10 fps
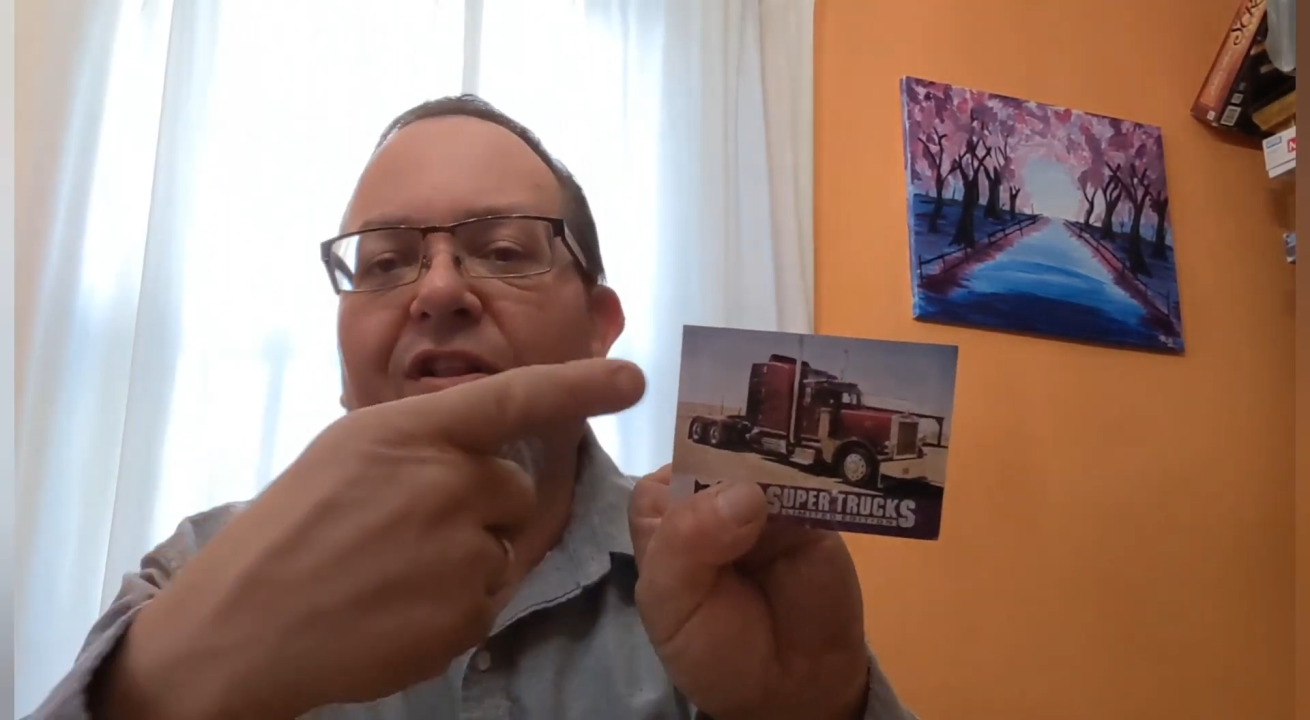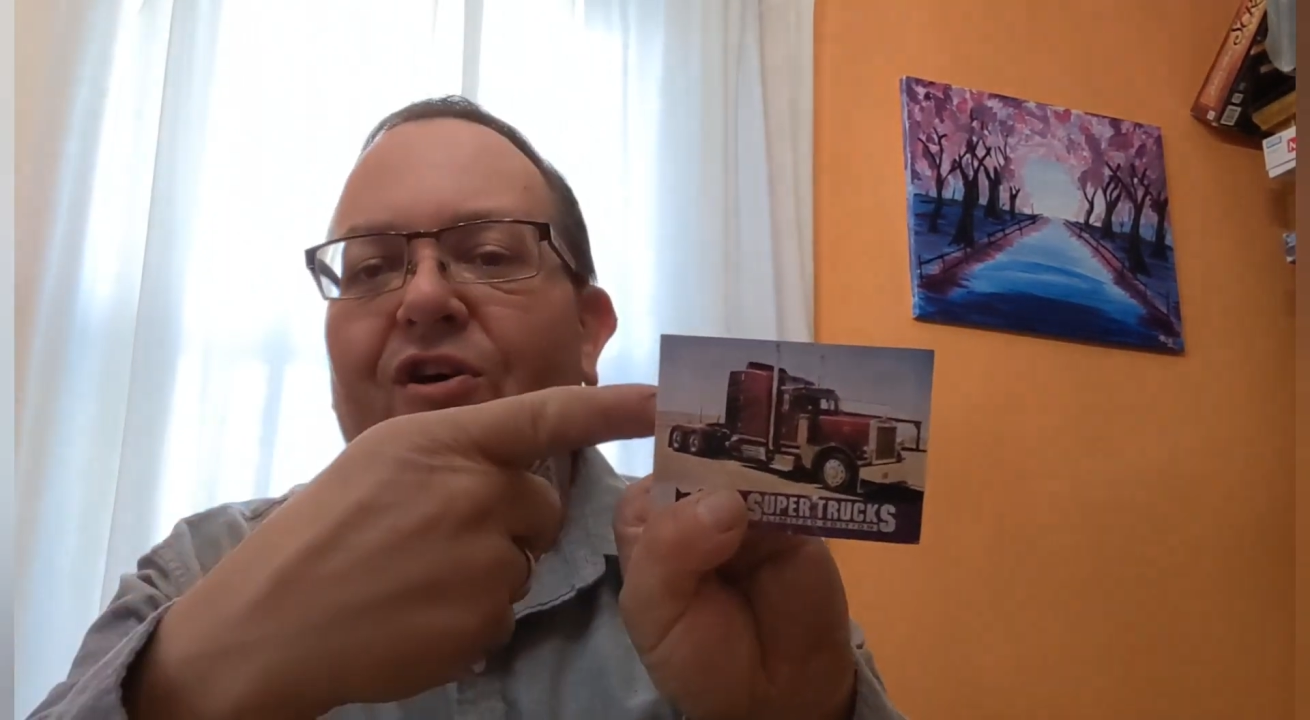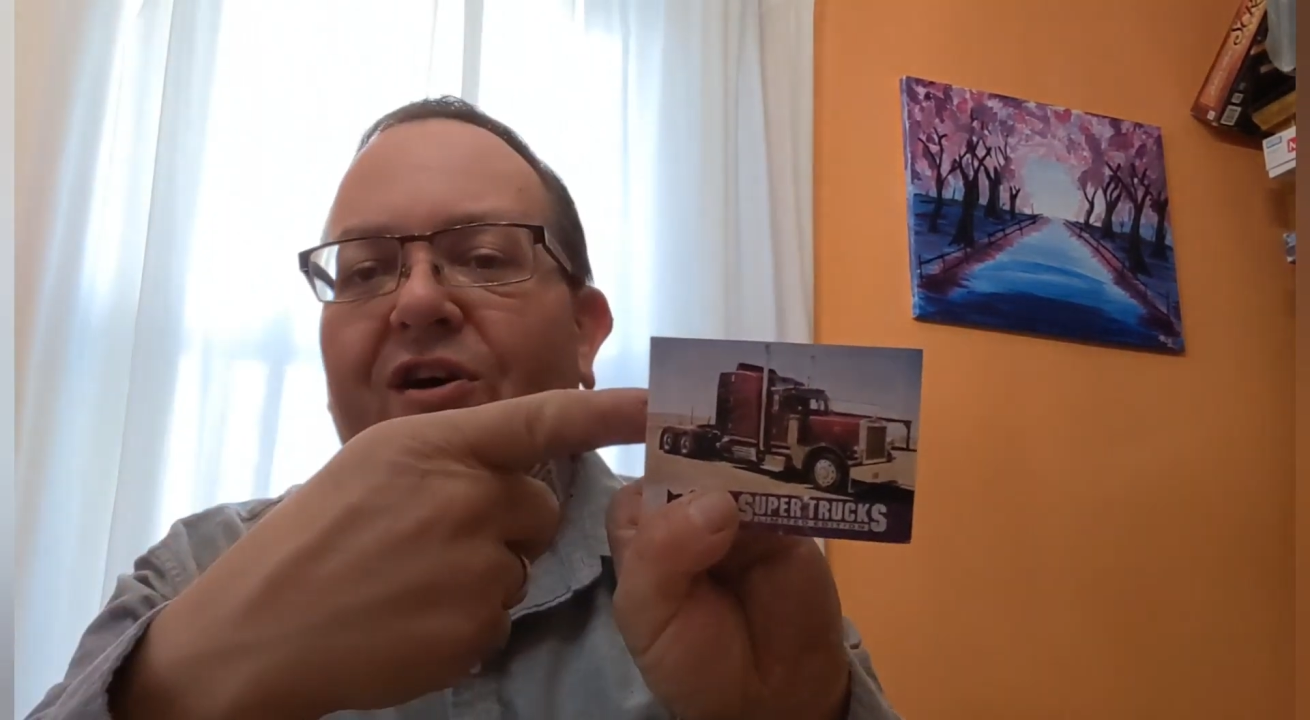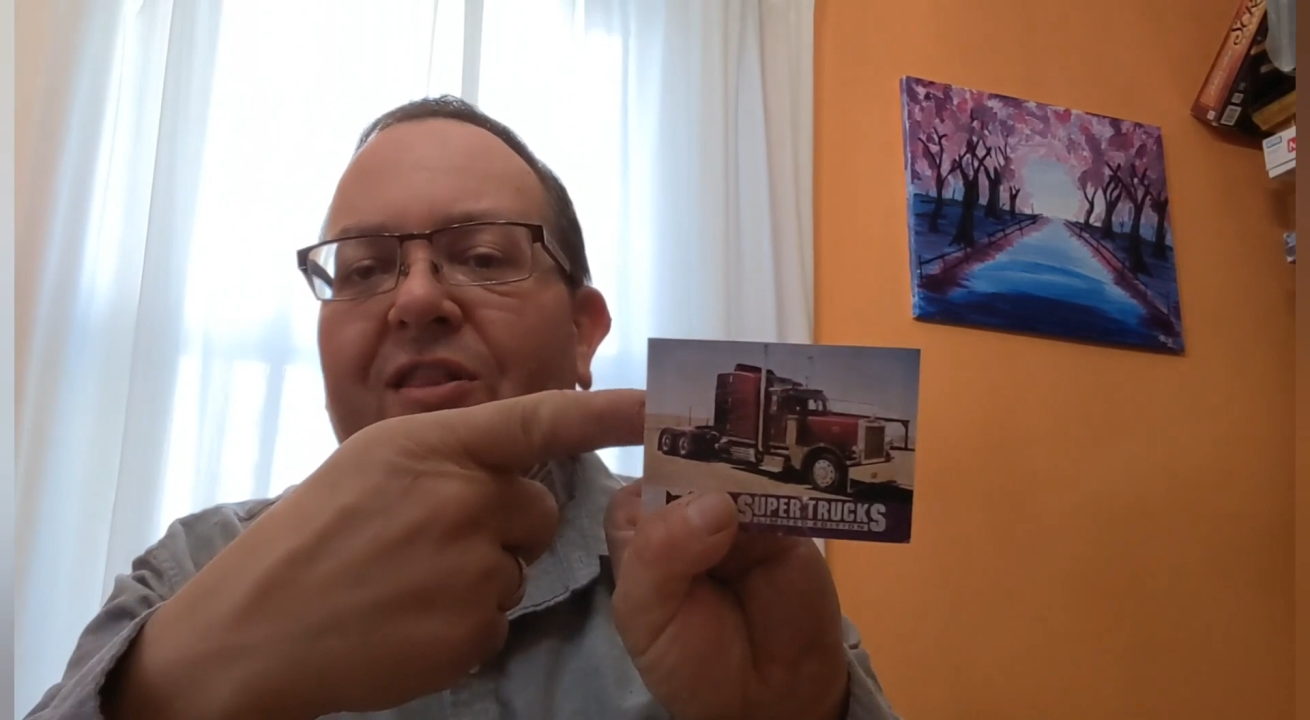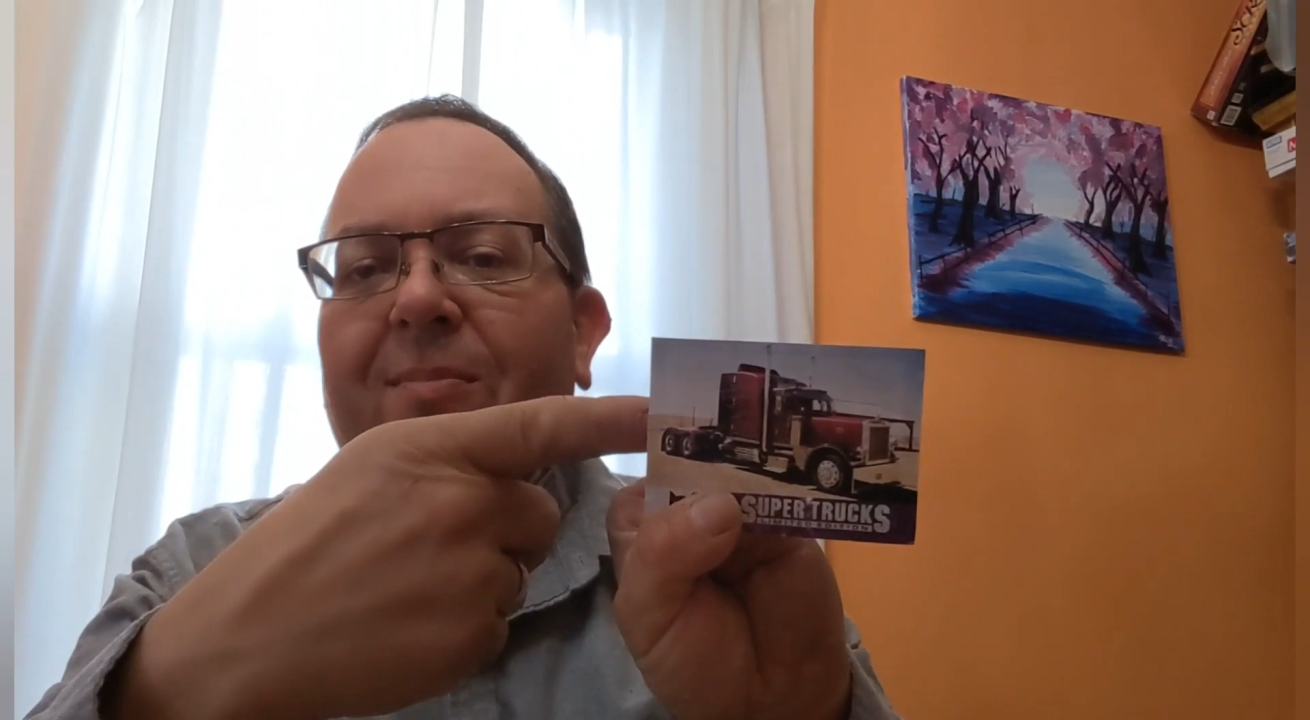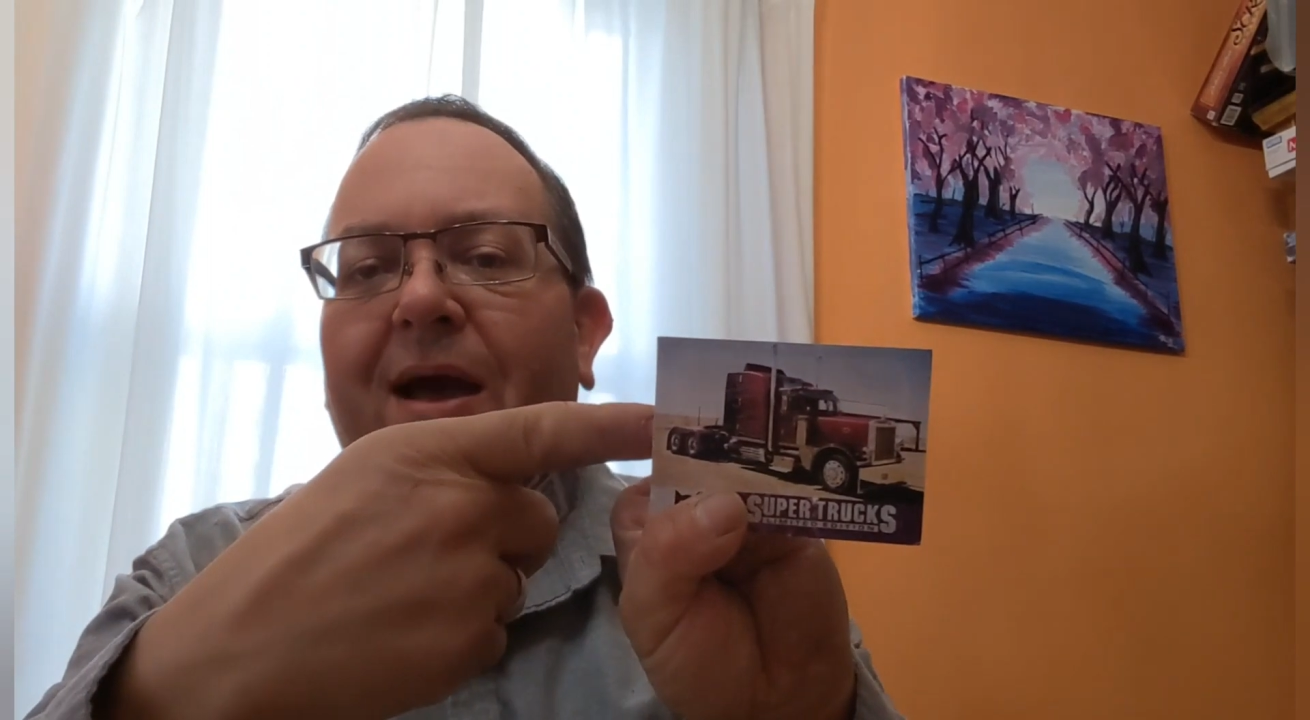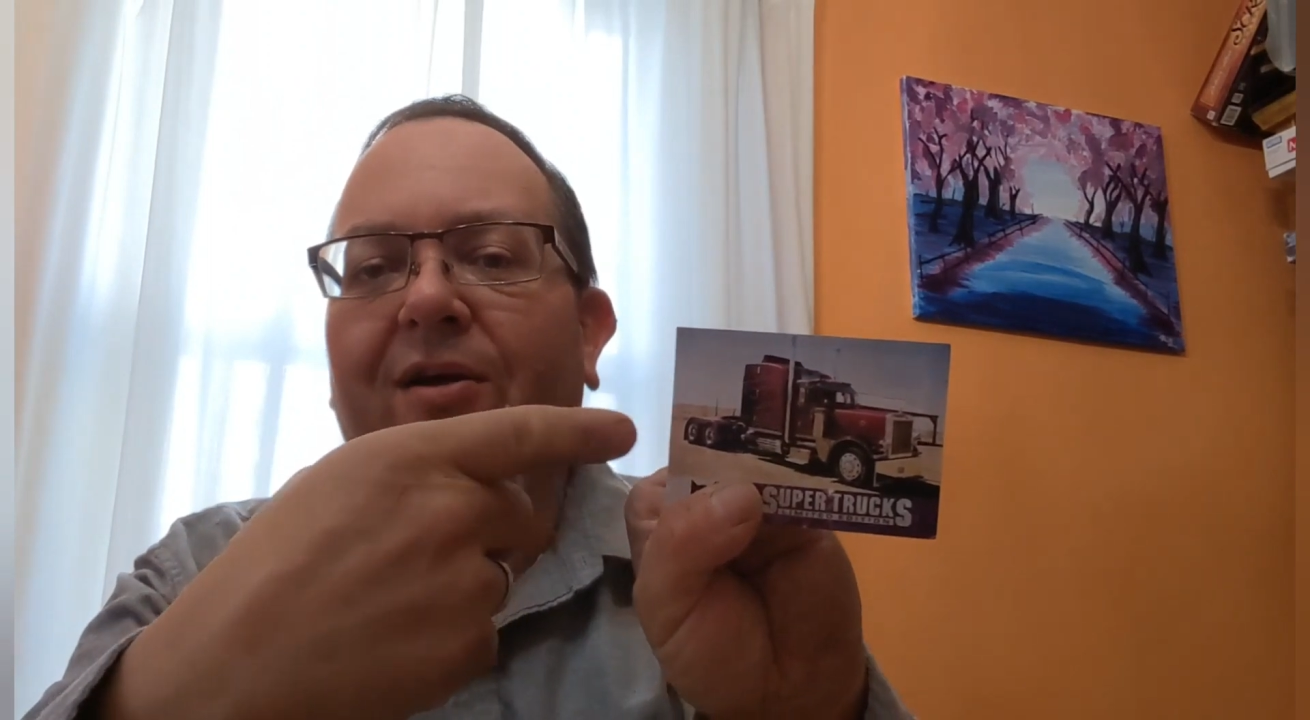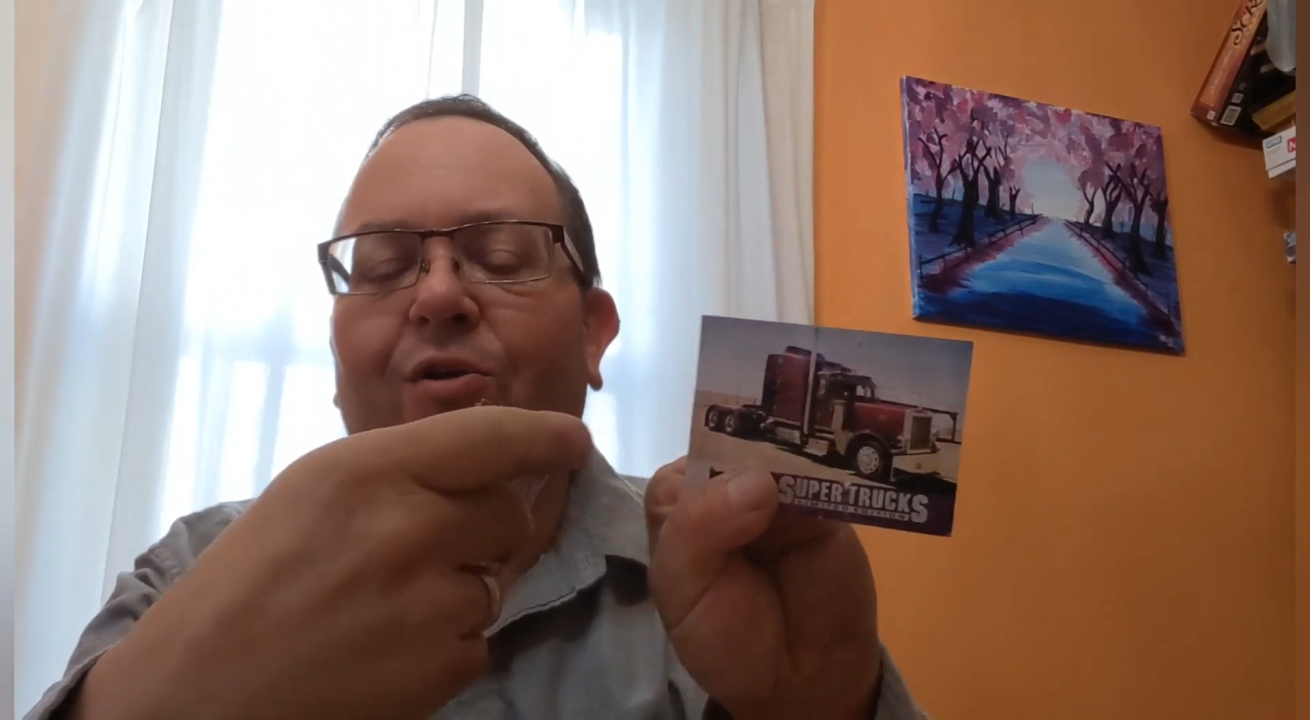look in the back,